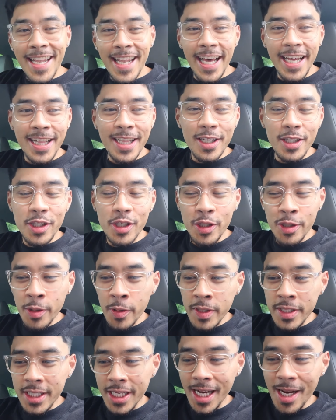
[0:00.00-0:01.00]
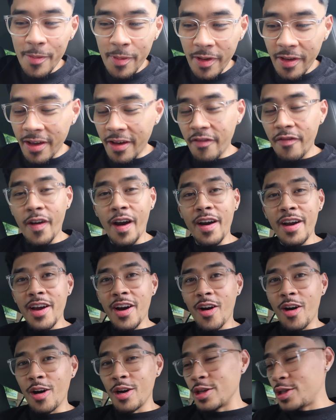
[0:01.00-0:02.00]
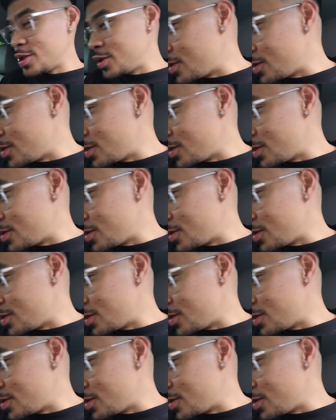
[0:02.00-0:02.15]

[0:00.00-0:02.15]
Like, this shoe is gonna be a very hard